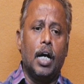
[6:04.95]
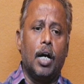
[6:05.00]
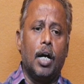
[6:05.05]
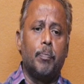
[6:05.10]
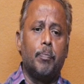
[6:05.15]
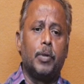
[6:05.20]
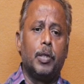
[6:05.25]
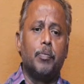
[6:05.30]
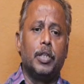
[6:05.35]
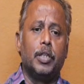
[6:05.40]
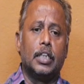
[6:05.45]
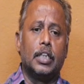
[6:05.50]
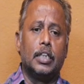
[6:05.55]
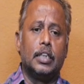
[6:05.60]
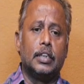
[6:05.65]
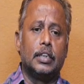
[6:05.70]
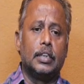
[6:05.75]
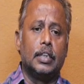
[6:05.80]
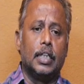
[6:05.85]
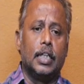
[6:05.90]
optimization
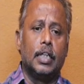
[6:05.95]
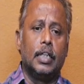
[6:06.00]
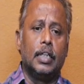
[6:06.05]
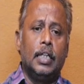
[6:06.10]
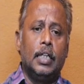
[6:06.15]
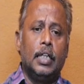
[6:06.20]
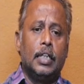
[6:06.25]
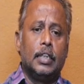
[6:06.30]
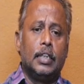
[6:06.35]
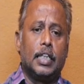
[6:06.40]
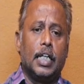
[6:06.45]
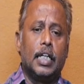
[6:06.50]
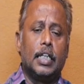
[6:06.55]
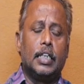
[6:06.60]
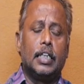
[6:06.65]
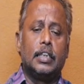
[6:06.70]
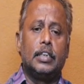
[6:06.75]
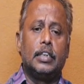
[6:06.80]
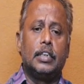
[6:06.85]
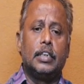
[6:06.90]
is the
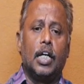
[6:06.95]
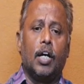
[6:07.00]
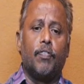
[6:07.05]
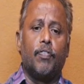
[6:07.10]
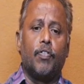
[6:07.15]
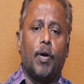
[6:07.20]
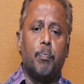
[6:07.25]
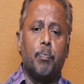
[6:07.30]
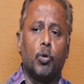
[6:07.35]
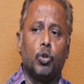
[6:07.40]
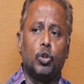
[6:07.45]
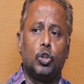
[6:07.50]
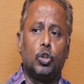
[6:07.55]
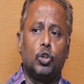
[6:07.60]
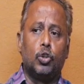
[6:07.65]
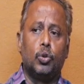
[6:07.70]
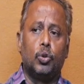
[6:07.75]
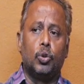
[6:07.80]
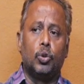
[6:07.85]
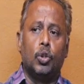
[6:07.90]
strategy of approach
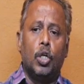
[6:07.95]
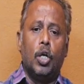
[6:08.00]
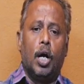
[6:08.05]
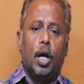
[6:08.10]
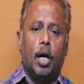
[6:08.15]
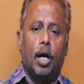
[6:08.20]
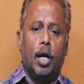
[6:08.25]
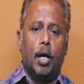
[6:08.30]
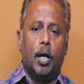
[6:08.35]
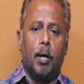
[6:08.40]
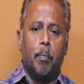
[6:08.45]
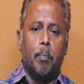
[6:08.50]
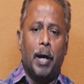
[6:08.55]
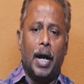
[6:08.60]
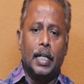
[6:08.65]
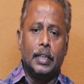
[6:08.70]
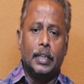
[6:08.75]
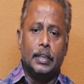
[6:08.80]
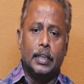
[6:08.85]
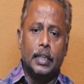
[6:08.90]
to
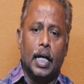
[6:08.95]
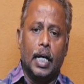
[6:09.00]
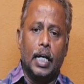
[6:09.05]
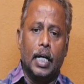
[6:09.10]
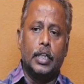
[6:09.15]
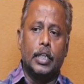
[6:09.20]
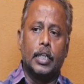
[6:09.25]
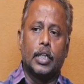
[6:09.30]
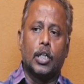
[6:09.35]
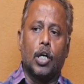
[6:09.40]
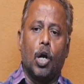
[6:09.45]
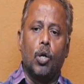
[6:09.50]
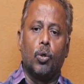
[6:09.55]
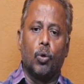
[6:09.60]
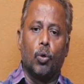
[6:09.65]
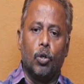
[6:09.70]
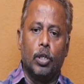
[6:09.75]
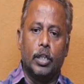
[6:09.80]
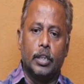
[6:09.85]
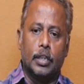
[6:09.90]
managing and
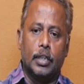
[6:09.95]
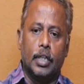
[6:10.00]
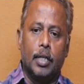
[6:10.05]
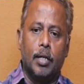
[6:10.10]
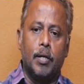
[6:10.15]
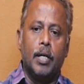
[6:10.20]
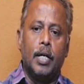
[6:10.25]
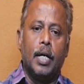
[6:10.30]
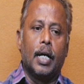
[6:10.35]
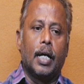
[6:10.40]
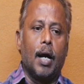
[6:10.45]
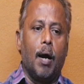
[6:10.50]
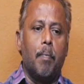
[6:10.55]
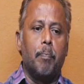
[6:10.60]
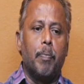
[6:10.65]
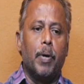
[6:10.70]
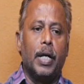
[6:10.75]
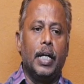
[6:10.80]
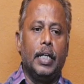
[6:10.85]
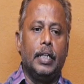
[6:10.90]
controlling the
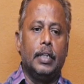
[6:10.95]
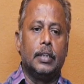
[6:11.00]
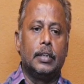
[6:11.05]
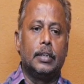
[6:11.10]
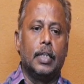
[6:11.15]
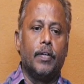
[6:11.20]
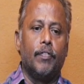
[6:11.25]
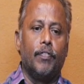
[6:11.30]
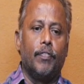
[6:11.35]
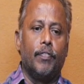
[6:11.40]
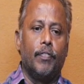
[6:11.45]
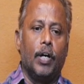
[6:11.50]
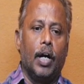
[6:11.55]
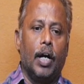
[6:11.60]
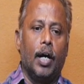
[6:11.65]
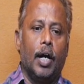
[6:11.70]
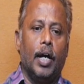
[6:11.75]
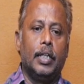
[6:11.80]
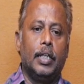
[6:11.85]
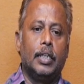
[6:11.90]
company is the
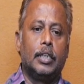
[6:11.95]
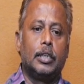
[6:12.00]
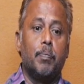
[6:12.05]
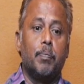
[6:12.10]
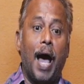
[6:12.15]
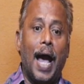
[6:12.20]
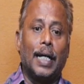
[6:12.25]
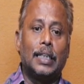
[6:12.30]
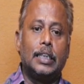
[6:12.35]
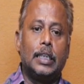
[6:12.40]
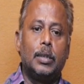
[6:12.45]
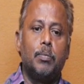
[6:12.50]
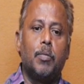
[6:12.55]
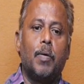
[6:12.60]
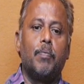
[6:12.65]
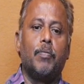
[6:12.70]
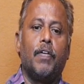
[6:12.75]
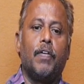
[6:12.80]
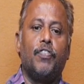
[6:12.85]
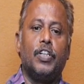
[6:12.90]
its
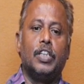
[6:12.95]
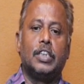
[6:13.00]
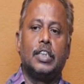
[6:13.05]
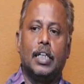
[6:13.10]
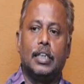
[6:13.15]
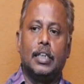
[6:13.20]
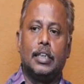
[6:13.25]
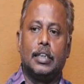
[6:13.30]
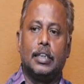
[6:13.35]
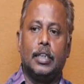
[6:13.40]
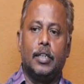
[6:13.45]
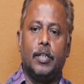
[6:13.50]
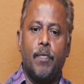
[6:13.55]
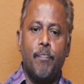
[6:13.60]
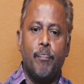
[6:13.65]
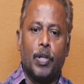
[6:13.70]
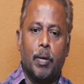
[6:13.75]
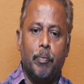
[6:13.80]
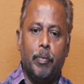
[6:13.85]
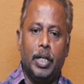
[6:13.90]
maximum efficiency,
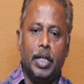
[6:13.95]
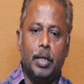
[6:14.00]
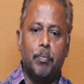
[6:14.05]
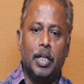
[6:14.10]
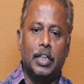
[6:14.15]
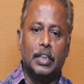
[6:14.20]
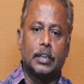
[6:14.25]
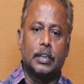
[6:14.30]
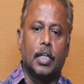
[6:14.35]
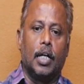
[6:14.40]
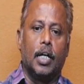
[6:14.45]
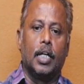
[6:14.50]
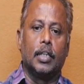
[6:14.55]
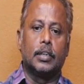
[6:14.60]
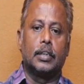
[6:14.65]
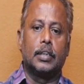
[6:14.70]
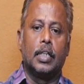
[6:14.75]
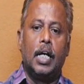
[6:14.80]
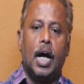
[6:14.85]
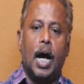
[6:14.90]
minimize
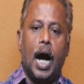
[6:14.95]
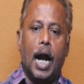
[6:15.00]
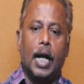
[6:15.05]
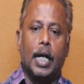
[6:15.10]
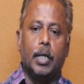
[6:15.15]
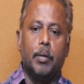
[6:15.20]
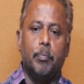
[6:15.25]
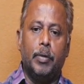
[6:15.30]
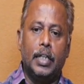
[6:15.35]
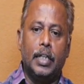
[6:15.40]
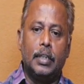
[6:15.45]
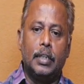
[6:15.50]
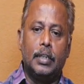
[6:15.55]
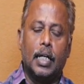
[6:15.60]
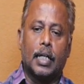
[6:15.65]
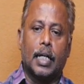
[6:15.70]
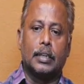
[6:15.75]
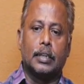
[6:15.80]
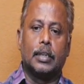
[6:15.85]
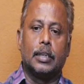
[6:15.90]
cost and meet the
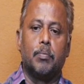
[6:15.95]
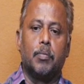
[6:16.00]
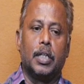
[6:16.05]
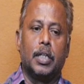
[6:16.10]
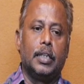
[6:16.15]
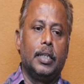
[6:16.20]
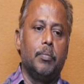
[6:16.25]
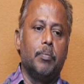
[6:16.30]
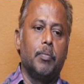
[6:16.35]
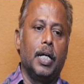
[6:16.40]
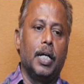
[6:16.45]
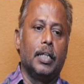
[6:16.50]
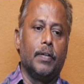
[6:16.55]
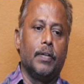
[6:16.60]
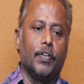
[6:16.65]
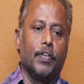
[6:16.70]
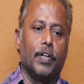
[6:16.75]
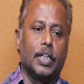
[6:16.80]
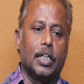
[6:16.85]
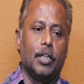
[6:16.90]
customer demand
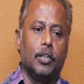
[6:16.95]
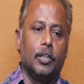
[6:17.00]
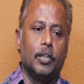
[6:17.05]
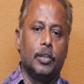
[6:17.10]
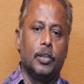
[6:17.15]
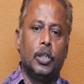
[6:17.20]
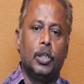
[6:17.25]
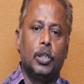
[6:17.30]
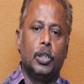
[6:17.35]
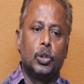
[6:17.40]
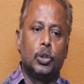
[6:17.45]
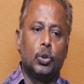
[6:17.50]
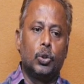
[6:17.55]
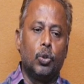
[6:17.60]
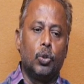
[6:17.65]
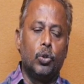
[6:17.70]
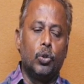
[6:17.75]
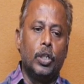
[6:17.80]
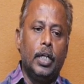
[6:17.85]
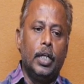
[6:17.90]
effectively.
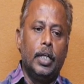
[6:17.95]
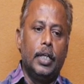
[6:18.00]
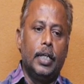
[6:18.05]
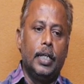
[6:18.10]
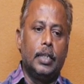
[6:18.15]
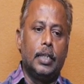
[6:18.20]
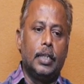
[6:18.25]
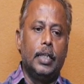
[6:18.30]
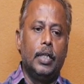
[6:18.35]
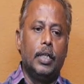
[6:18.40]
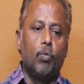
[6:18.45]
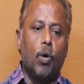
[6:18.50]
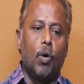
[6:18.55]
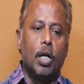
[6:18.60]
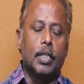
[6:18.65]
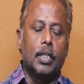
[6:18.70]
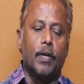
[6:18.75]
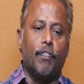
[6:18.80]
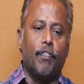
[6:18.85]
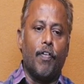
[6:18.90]
So, it
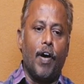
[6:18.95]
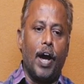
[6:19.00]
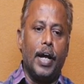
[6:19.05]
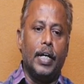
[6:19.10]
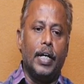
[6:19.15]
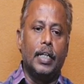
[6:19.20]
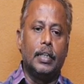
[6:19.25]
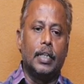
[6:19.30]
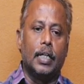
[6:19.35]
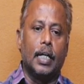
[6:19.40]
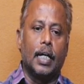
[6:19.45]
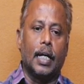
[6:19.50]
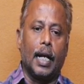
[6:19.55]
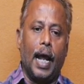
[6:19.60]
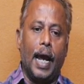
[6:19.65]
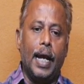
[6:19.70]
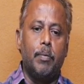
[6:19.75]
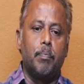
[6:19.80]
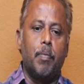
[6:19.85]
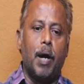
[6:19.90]
involves the finding the
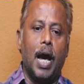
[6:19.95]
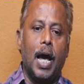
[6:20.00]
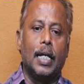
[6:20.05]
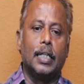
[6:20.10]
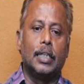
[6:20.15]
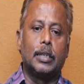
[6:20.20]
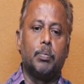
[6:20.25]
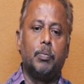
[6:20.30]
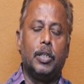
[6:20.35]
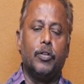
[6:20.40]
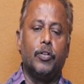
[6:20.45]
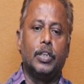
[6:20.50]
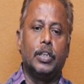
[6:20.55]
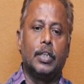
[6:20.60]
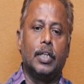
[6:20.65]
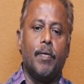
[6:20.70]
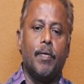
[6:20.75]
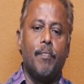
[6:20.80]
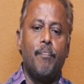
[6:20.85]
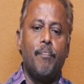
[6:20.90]
right balance between
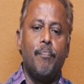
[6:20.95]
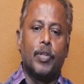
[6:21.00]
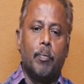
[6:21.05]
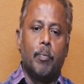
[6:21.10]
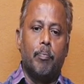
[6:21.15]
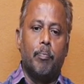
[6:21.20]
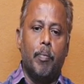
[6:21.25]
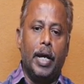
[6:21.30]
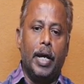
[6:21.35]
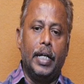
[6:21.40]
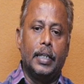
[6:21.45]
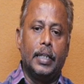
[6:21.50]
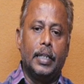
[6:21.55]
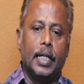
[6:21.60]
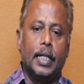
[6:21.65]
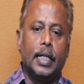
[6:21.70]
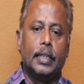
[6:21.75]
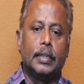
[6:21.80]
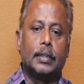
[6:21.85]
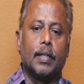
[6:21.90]
the
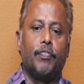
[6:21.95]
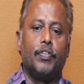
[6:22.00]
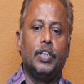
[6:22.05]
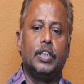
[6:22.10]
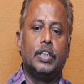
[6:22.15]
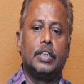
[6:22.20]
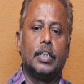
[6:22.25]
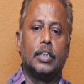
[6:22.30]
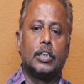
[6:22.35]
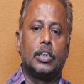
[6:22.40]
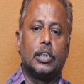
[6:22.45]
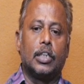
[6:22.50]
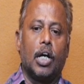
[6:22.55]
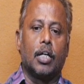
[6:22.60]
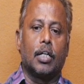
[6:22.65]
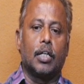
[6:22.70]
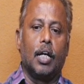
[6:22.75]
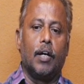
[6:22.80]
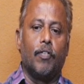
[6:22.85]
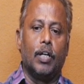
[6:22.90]
maintaining sufficient
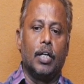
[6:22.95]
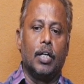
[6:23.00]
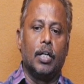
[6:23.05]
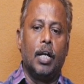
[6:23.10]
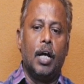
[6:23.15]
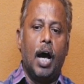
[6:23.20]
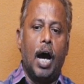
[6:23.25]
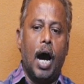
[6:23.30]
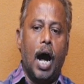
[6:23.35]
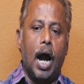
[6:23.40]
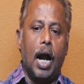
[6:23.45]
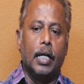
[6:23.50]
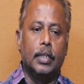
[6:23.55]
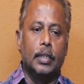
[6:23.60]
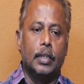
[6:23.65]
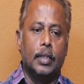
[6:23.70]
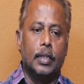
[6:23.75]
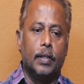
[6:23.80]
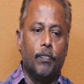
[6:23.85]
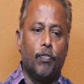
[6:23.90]
stock level and
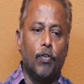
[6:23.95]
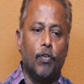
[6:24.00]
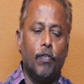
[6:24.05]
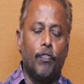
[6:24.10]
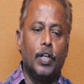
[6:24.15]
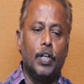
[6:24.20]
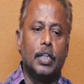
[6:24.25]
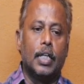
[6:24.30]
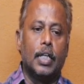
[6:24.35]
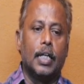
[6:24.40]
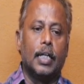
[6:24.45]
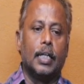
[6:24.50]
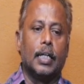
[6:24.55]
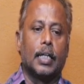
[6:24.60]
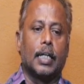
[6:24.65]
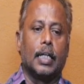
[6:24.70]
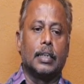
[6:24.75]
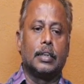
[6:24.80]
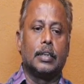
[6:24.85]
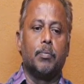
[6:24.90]
fulfill the
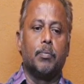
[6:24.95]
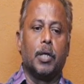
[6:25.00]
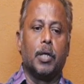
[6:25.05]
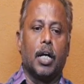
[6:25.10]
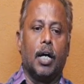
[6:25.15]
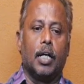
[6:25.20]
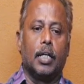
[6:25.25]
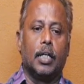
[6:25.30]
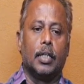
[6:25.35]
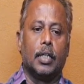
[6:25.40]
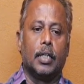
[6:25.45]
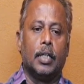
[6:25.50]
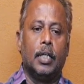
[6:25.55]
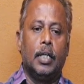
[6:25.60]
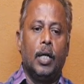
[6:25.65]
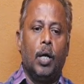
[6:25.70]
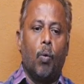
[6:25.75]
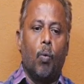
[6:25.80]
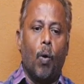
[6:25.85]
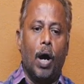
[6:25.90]
customer order
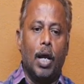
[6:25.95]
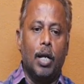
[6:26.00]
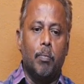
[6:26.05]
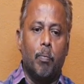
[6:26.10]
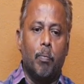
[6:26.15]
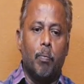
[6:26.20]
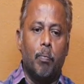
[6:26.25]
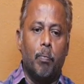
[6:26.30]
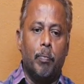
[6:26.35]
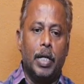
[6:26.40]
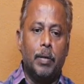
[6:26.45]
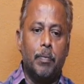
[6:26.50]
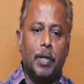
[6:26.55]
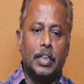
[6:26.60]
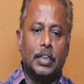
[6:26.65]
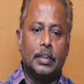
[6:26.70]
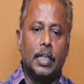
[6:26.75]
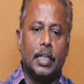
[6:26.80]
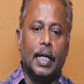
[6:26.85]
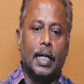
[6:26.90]
while
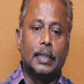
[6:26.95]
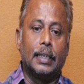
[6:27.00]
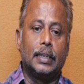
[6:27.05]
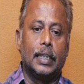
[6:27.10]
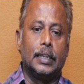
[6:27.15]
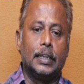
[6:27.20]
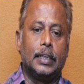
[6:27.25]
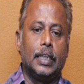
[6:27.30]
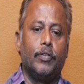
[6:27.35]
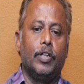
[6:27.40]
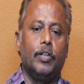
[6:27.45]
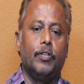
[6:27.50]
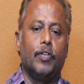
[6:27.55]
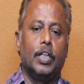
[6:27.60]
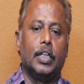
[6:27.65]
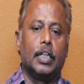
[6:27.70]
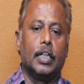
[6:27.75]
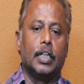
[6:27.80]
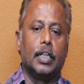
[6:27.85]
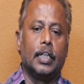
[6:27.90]
minimize the excessive
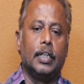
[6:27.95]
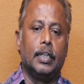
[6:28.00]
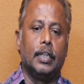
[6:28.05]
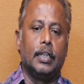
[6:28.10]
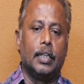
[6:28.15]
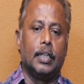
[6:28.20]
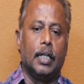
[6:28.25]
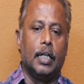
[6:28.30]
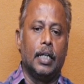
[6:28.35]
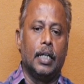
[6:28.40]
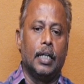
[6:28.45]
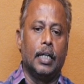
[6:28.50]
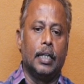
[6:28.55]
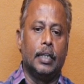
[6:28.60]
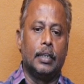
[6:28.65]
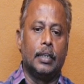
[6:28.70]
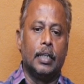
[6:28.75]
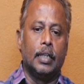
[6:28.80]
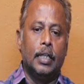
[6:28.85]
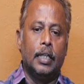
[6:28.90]
inventory.
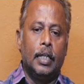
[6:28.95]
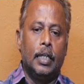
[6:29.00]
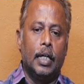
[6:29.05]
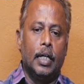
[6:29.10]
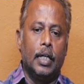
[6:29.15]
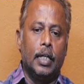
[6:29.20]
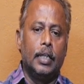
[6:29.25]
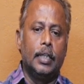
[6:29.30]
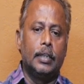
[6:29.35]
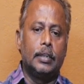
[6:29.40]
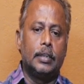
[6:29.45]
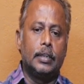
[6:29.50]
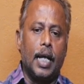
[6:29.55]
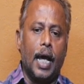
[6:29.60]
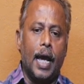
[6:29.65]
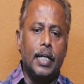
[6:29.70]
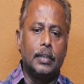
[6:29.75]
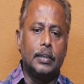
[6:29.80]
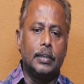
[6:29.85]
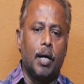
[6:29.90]
It
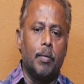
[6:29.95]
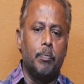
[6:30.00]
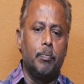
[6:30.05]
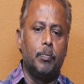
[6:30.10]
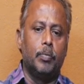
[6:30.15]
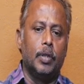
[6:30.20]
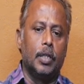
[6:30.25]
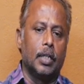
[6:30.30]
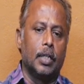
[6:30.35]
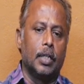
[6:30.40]
ties up